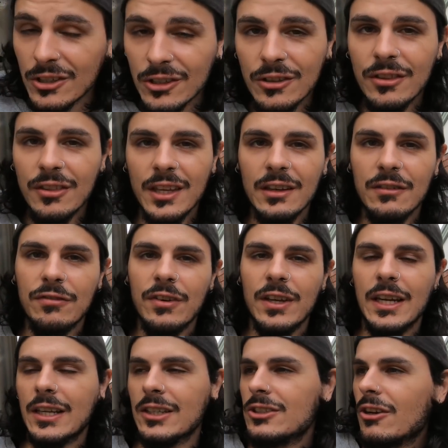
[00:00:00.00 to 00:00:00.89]
you think
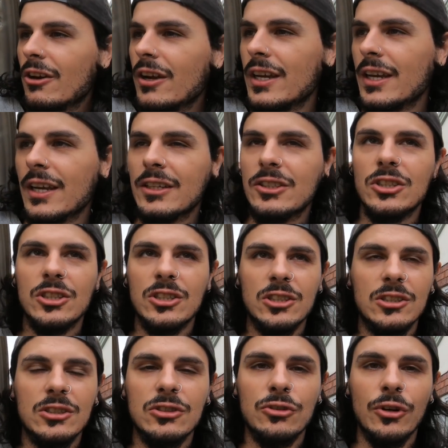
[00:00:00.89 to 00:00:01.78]
fittings, oh yeah,
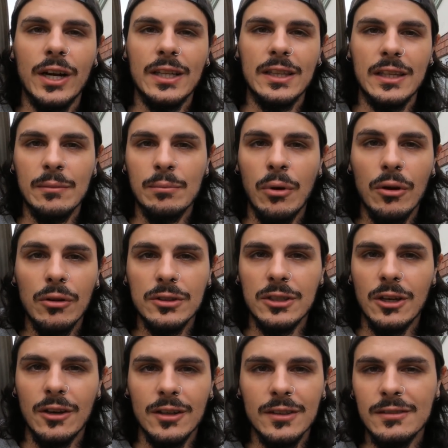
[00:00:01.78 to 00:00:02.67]
just straightly
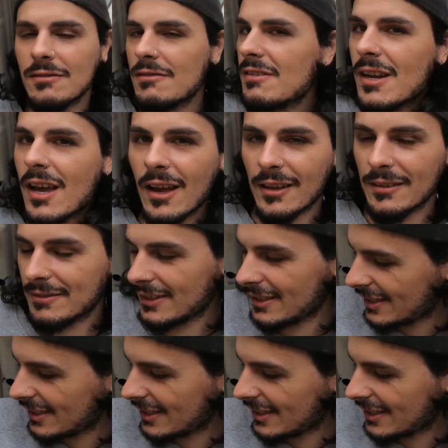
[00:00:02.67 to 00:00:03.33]
bolt on. No.